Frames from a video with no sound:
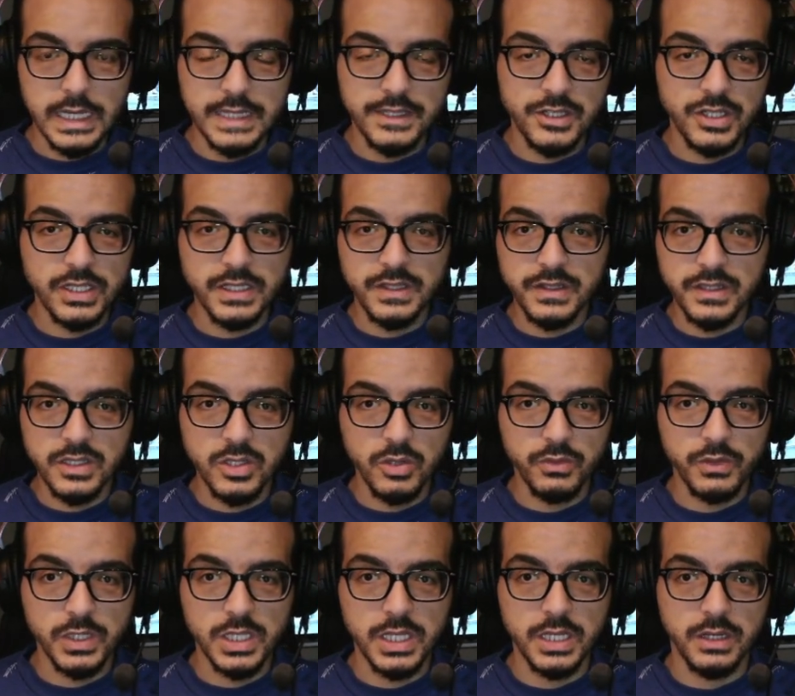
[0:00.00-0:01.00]
As you can
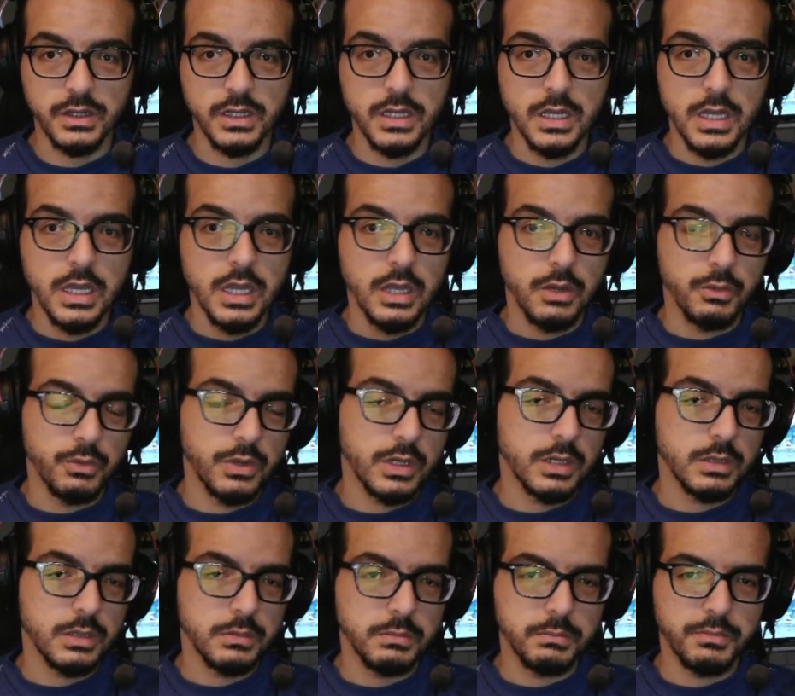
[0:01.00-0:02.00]
see over here,
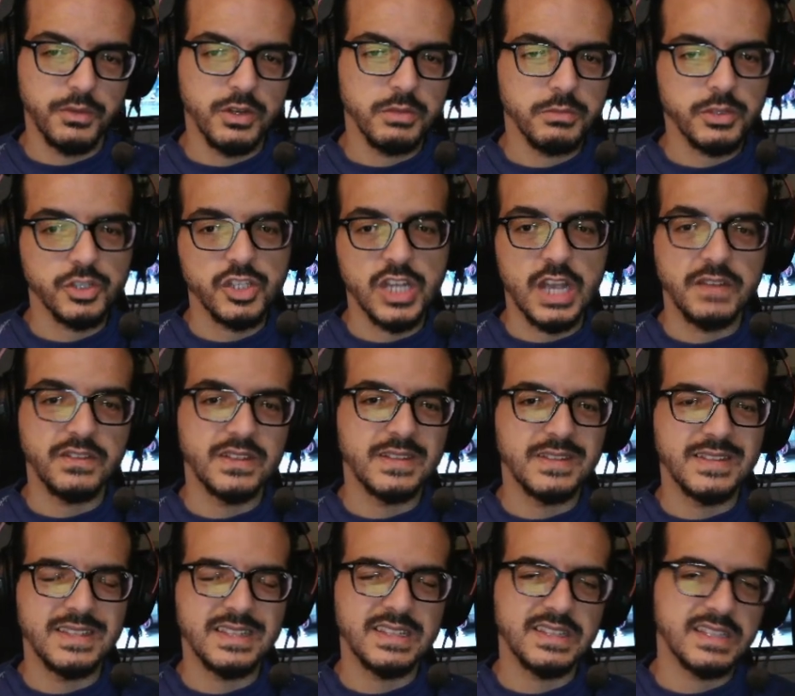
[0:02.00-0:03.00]
we're pretty much
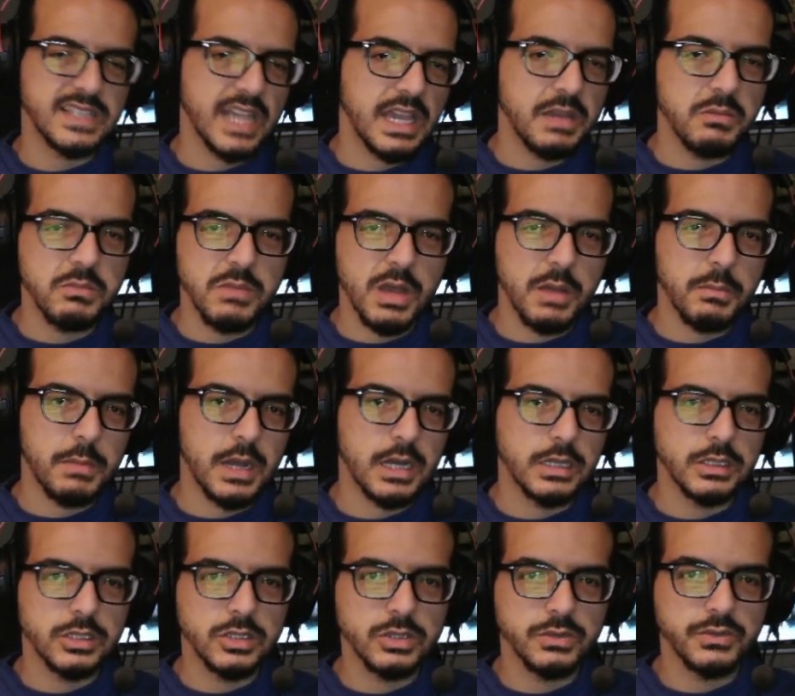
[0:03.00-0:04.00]
having the same
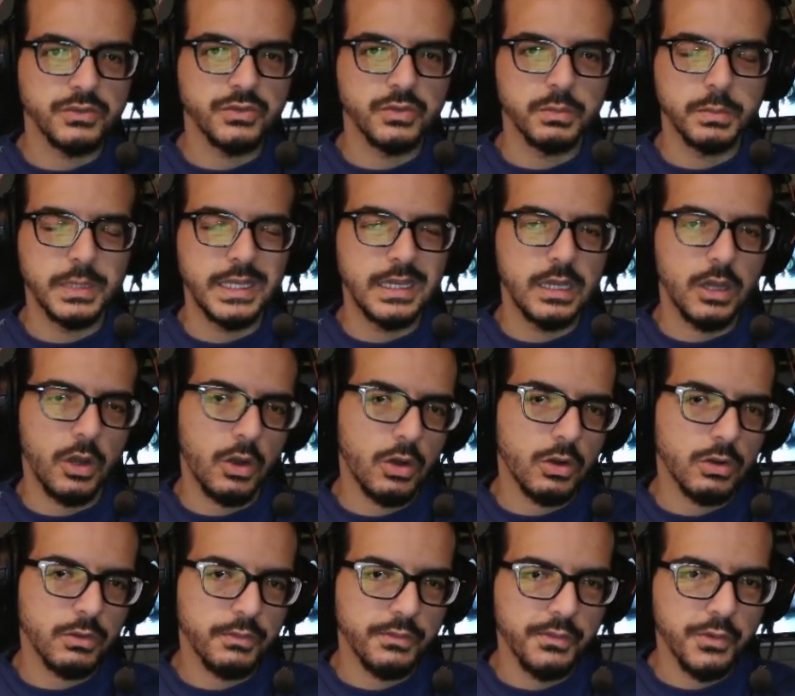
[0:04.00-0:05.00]
amount of
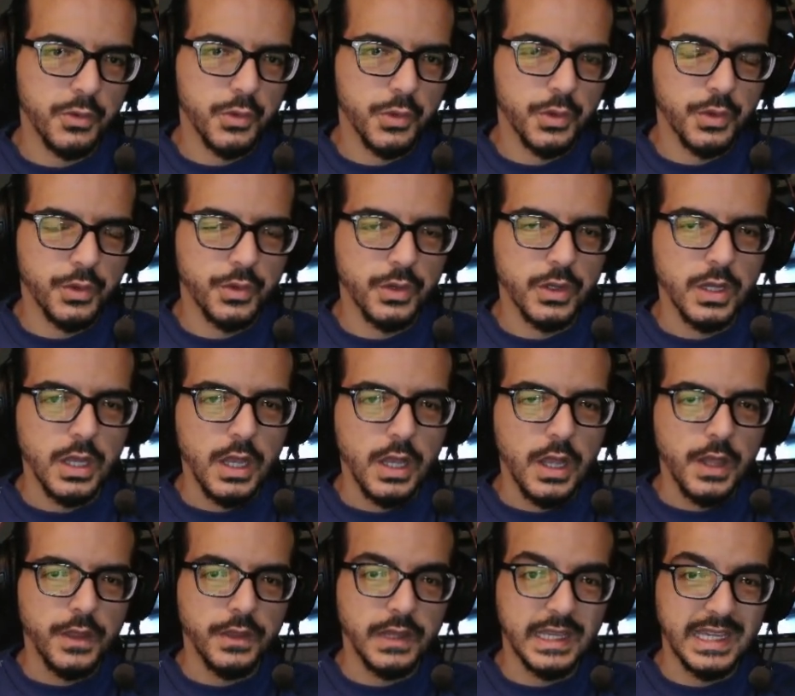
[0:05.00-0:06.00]
PR for
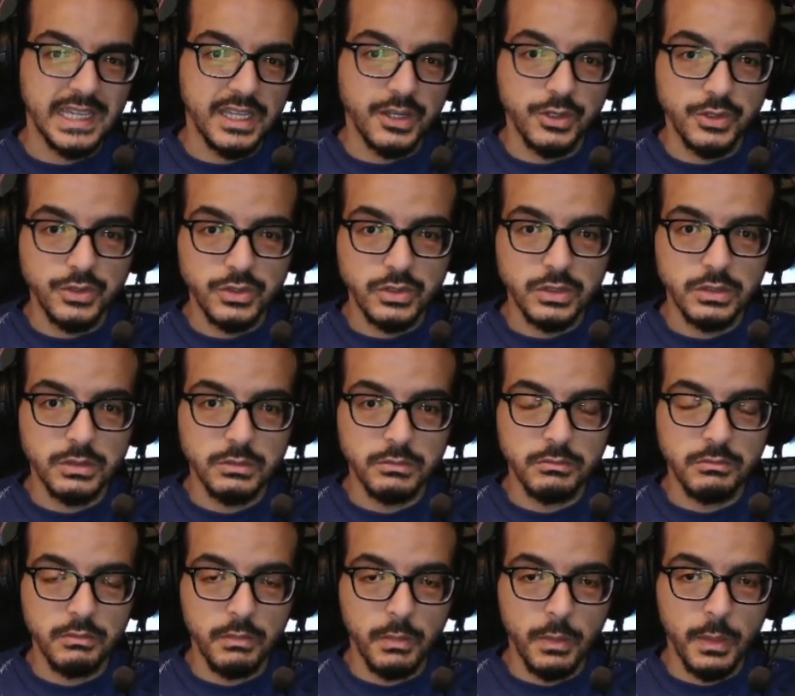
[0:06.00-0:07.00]
the gears.
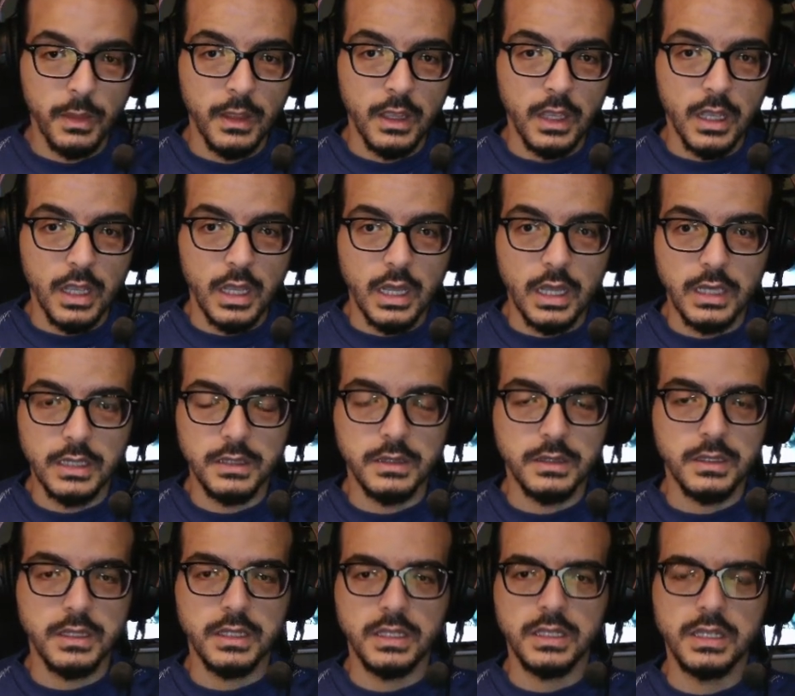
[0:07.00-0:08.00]

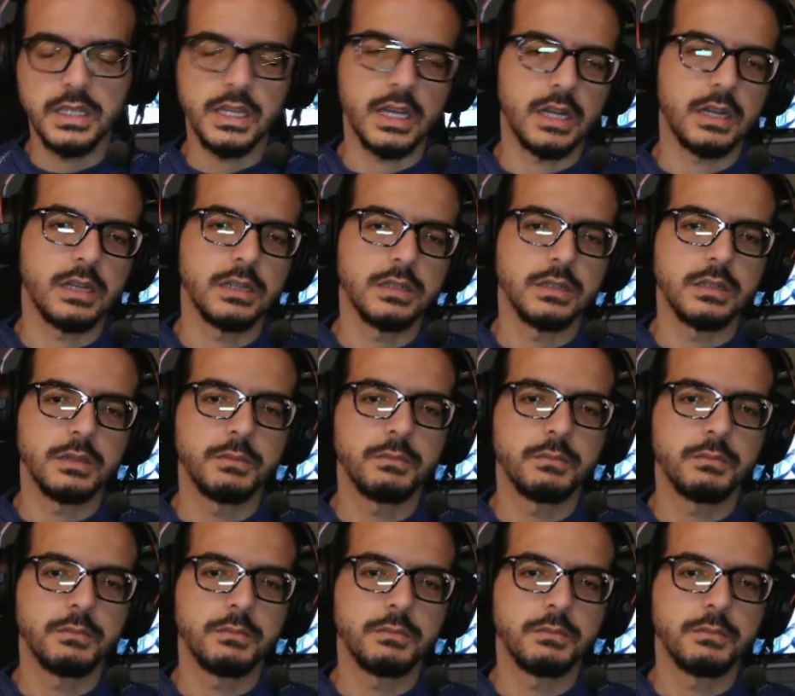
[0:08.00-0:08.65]
And yeah,